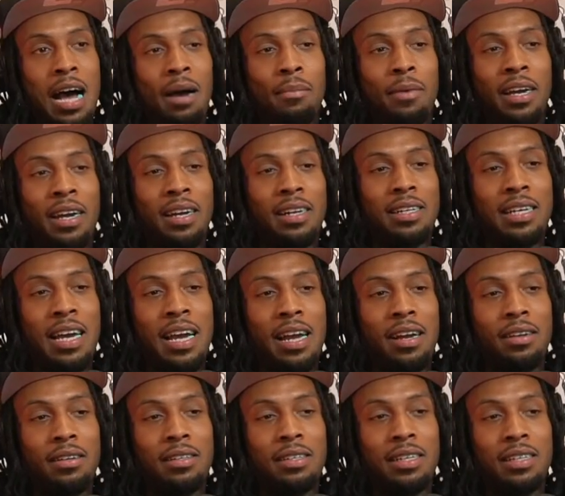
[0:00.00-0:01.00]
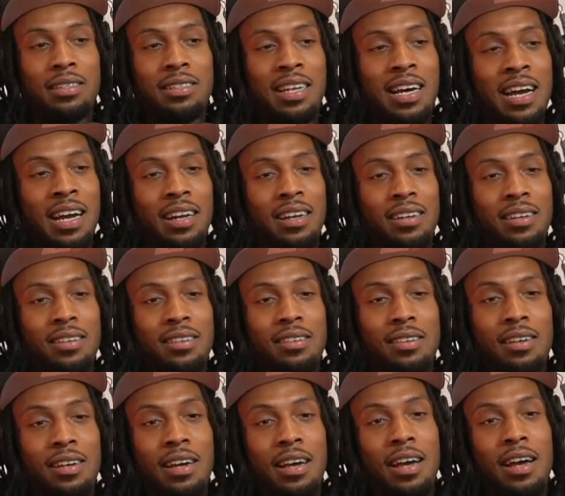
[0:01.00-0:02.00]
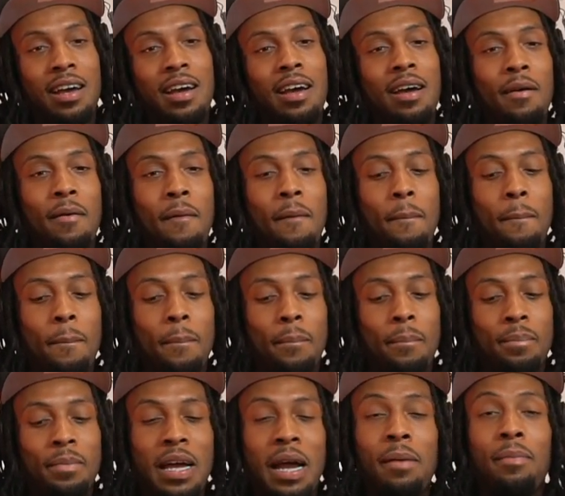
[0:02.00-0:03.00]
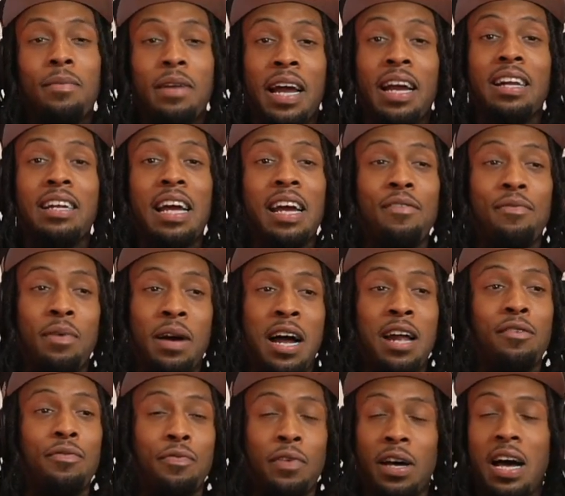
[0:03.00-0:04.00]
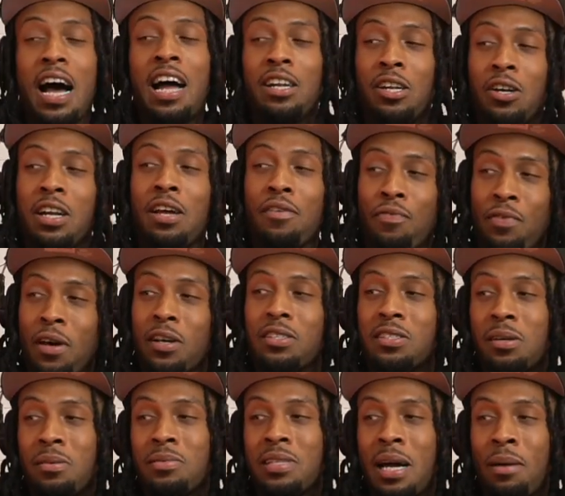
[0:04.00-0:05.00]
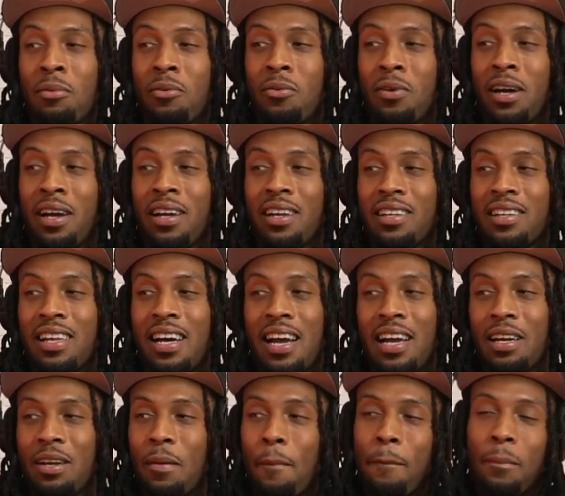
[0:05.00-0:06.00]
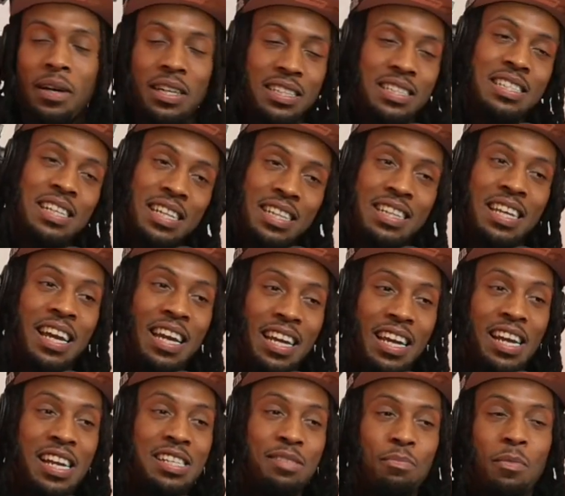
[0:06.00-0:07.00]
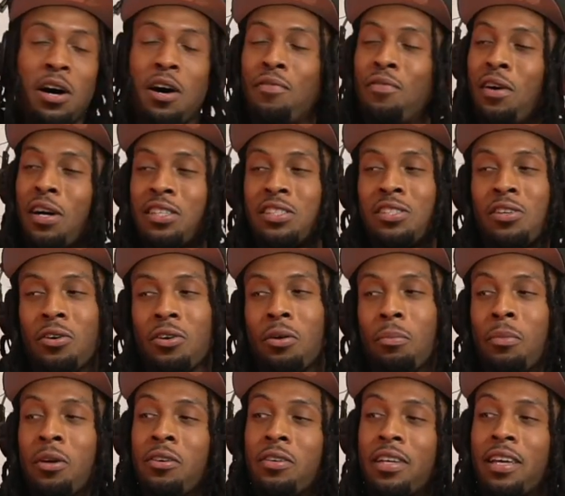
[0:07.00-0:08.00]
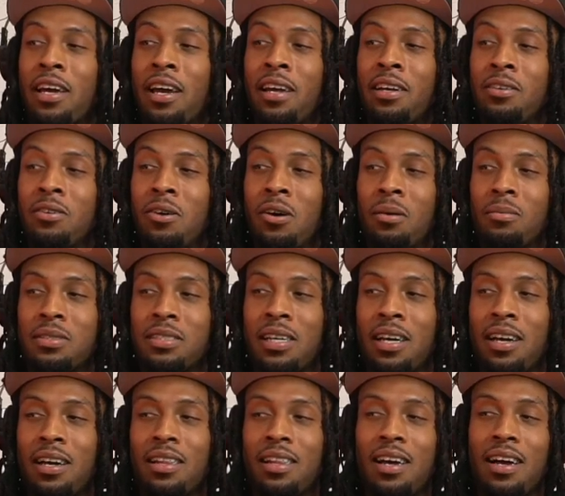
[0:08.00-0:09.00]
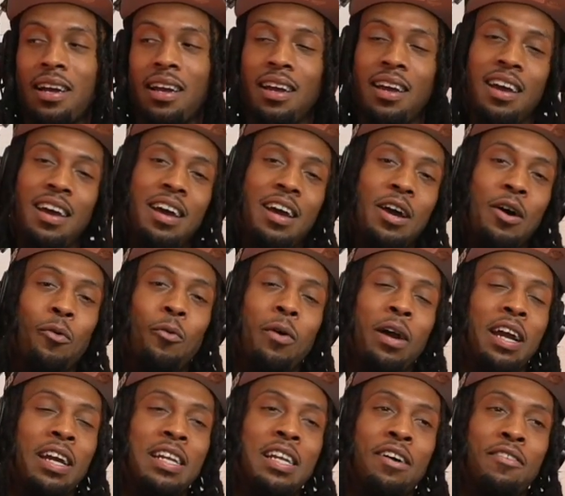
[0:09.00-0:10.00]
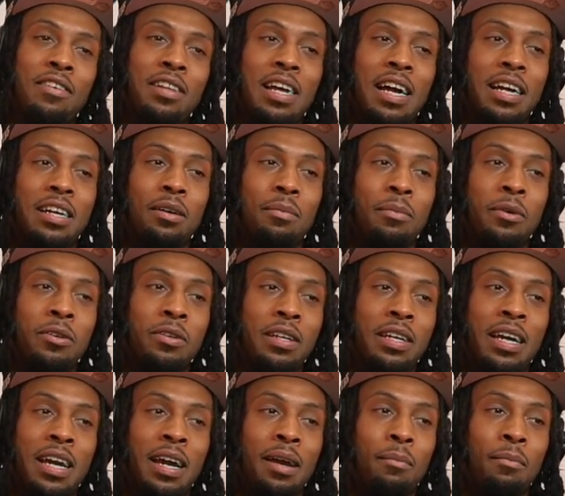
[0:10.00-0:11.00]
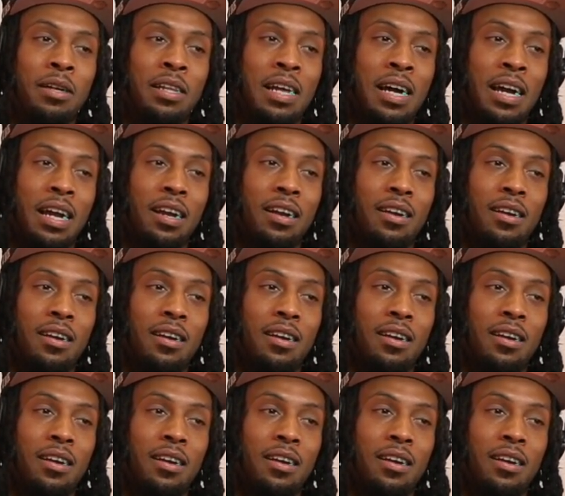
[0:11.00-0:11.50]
mean, they ain't like they they they probably felt I know they felt some type of way. Like, but see the thing is, motherfuckers don't communicate, you know what I'm saying? Like, we ain't never like communicate, but like